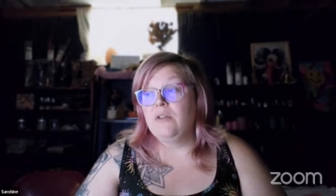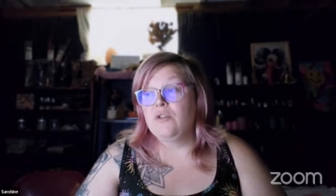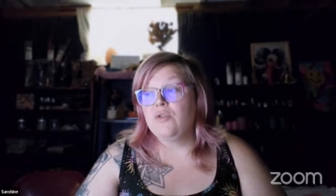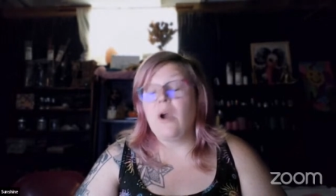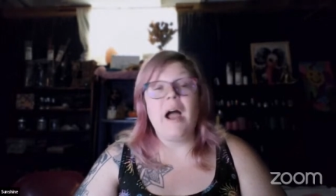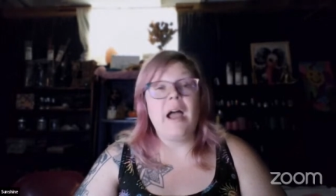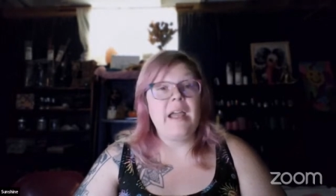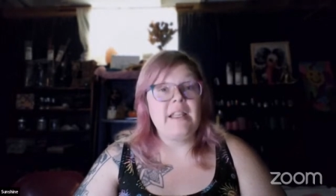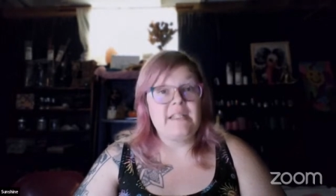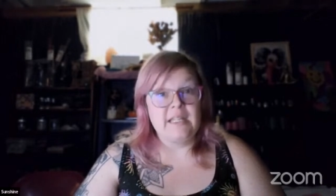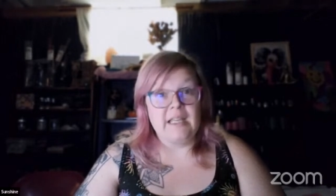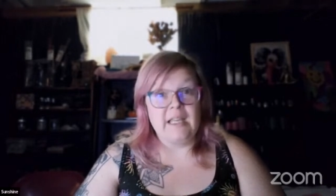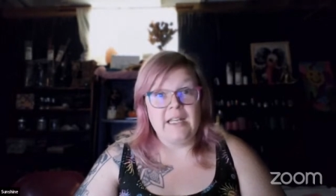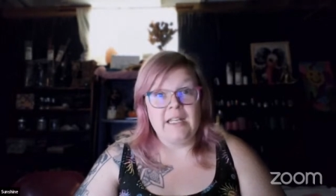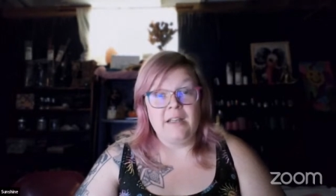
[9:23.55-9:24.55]
tried
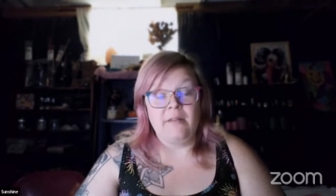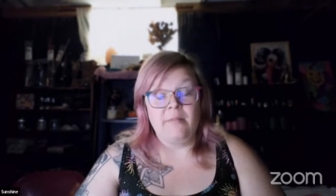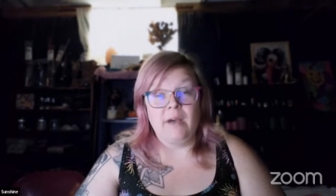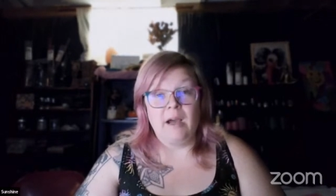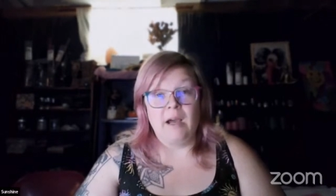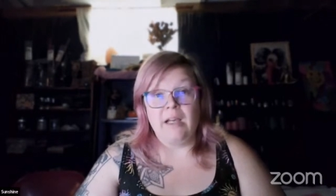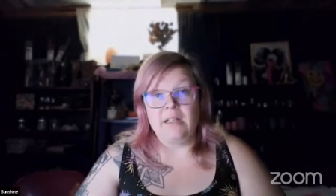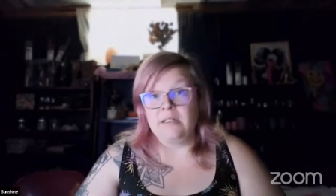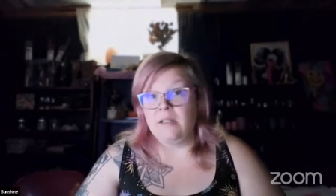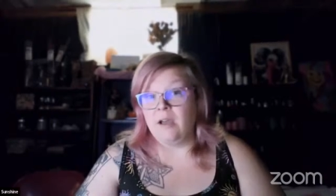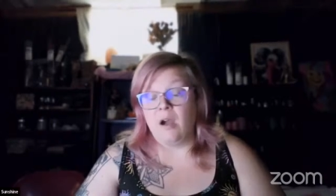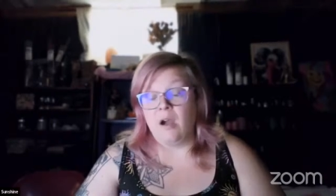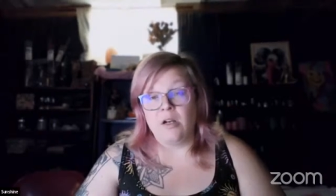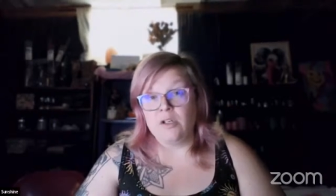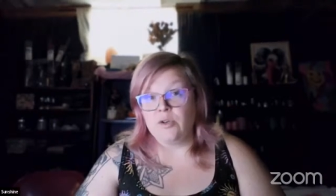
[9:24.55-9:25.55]
to get him onto
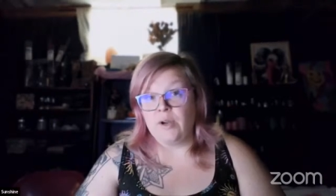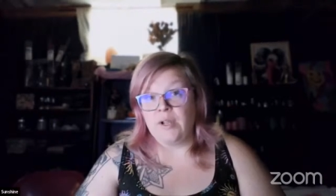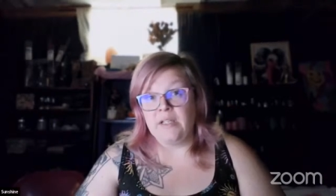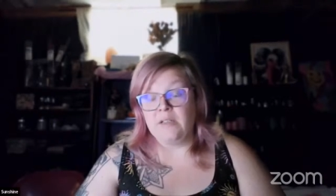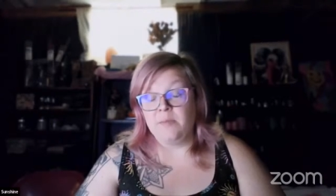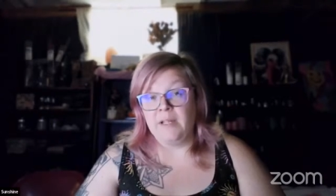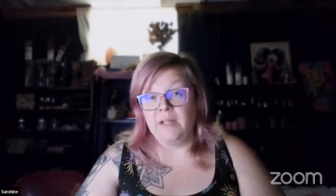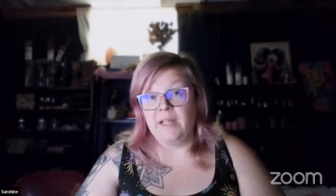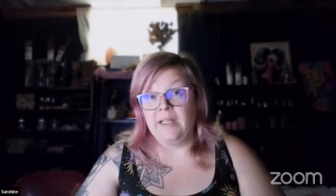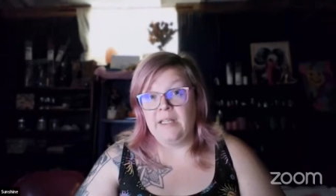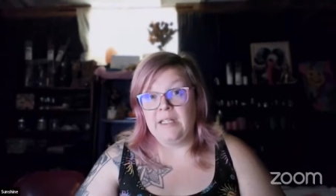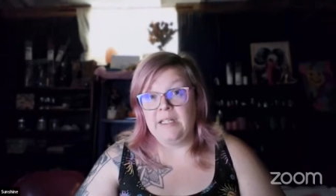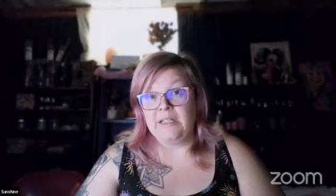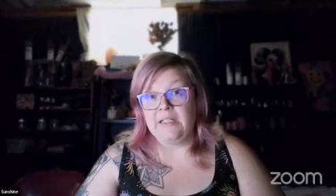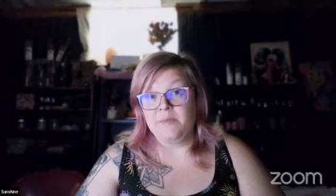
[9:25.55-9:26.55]
the heart transplant
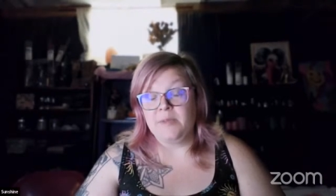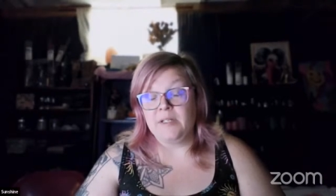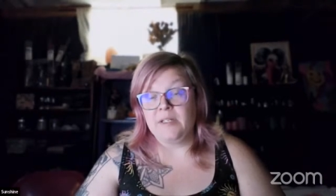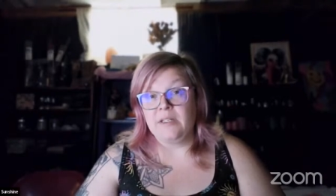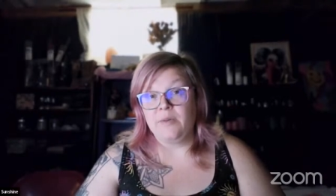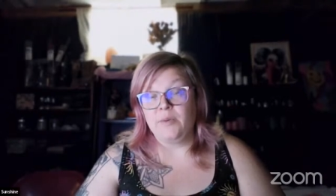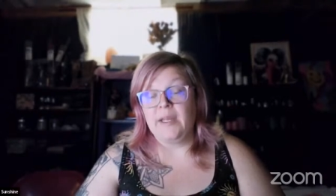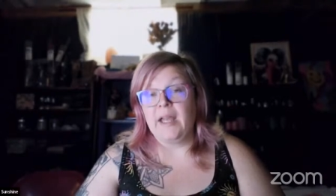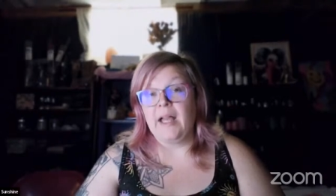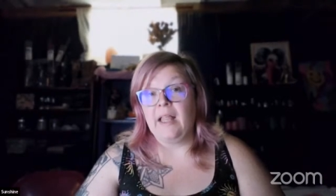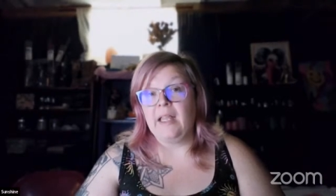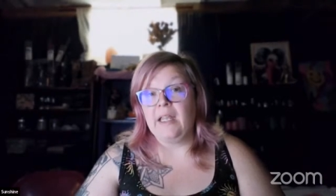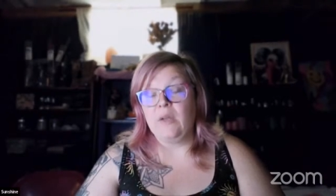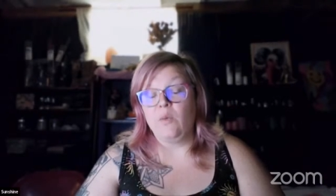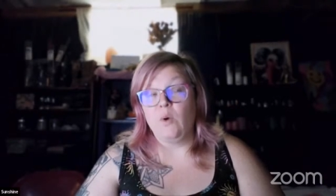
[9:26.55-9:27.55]
list, but the
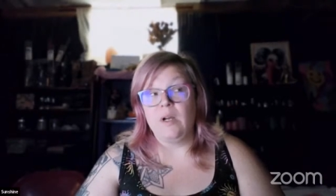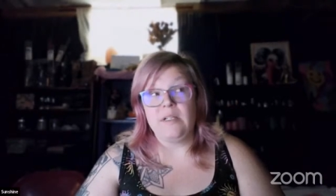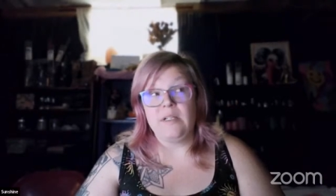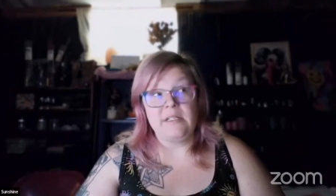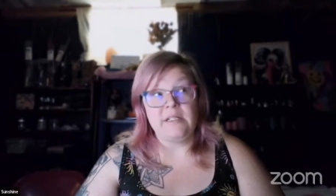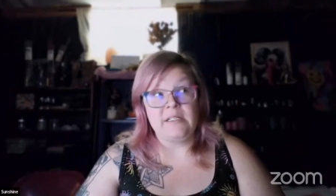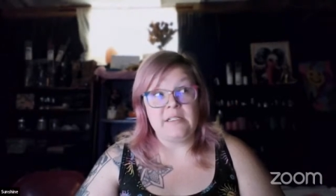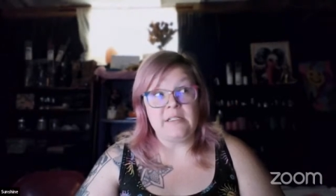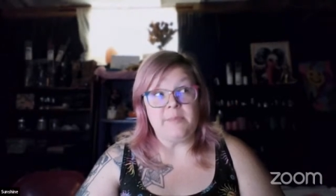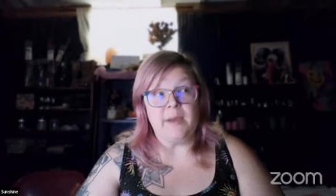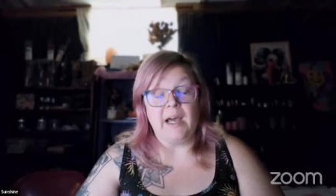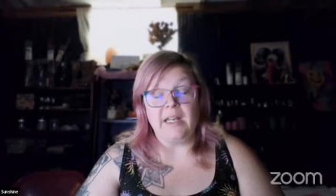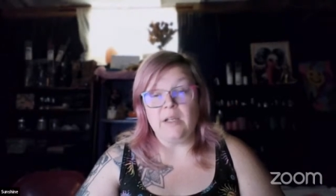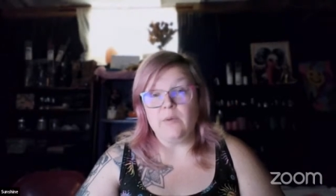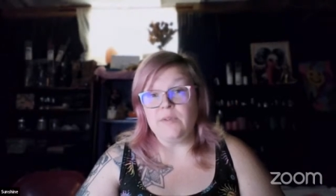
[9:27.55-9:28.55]
reality was is his
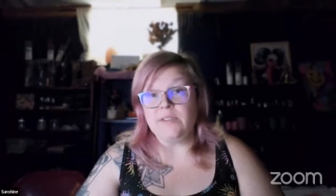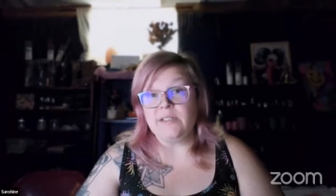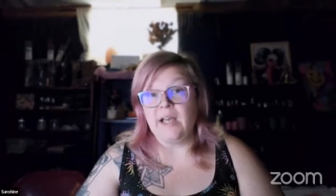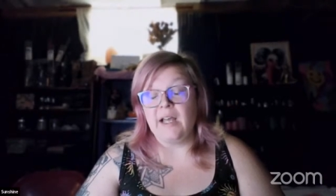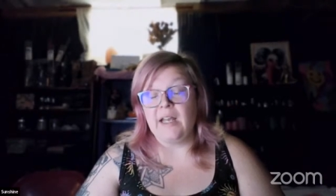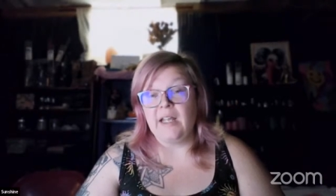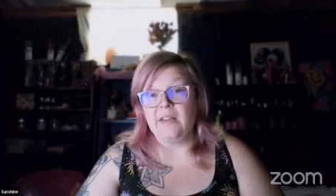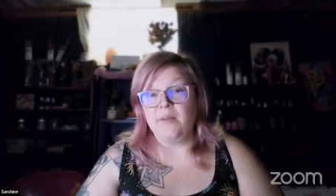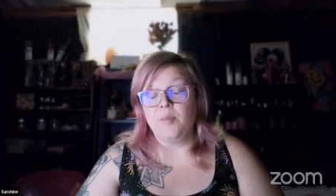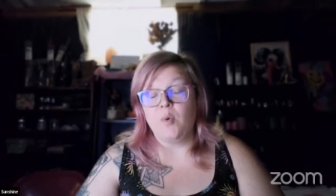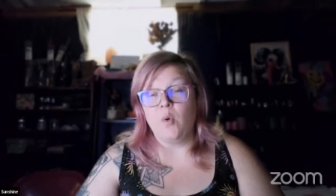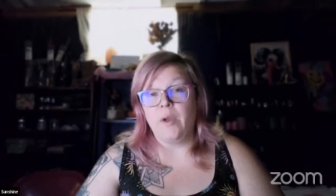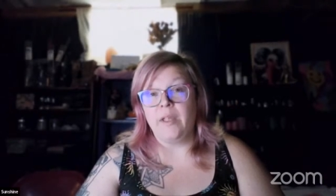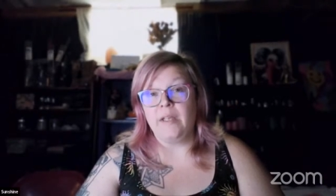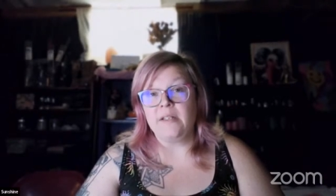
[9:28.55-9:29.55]
body was not at the
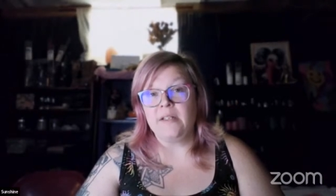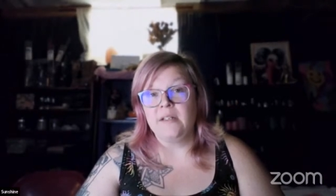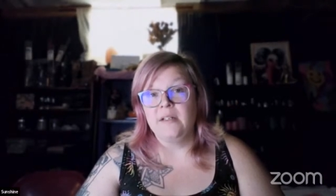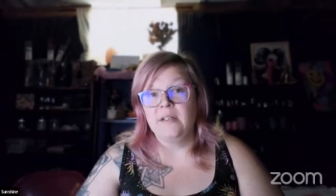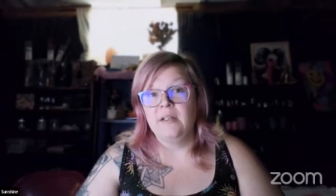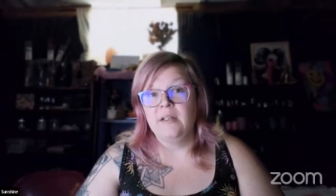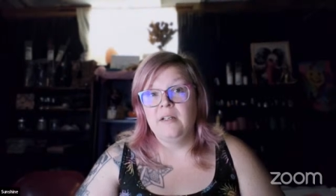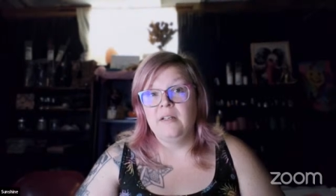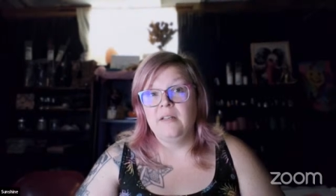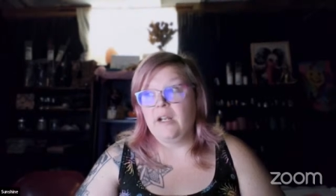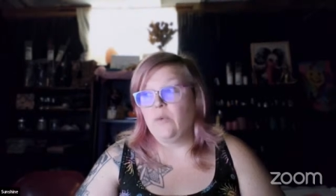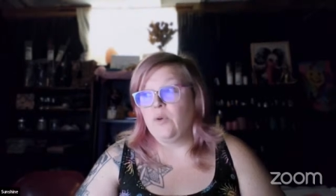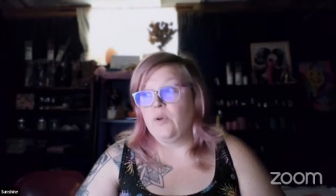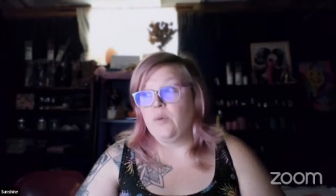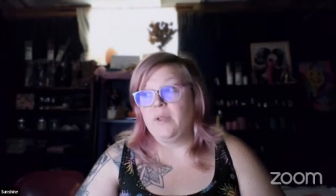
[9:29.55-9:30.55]
point
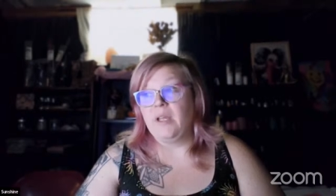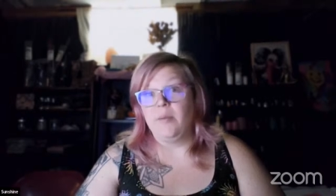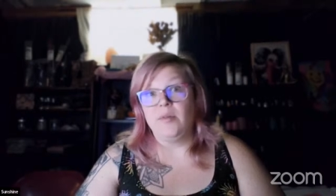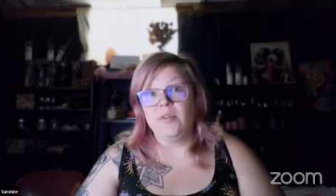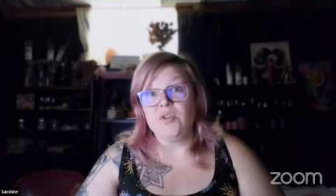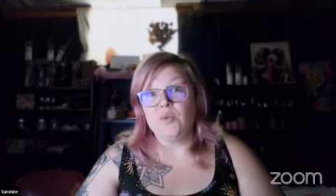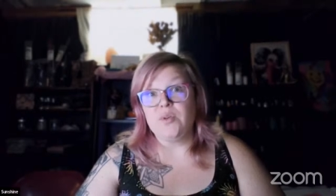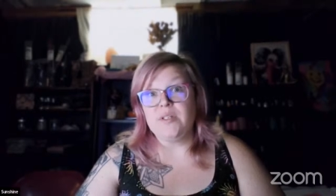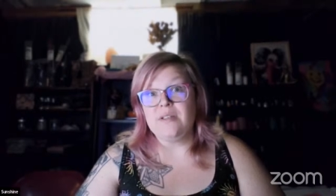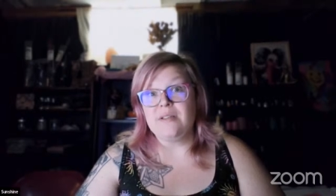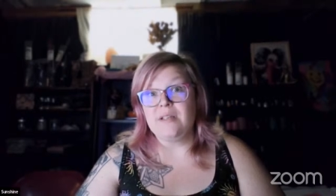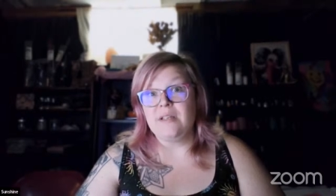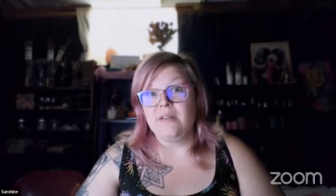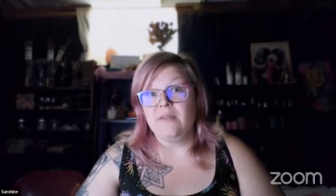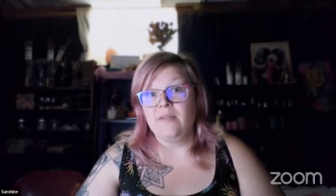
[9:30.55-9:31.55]
that it would be able to
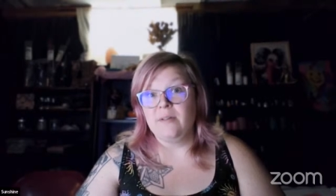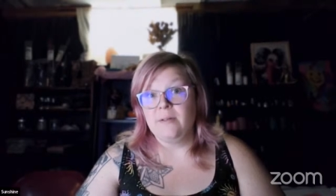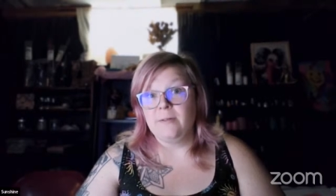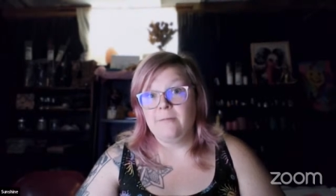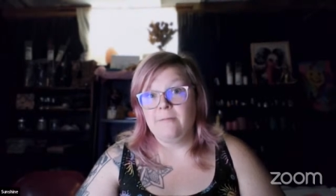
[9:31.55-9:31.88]
receive.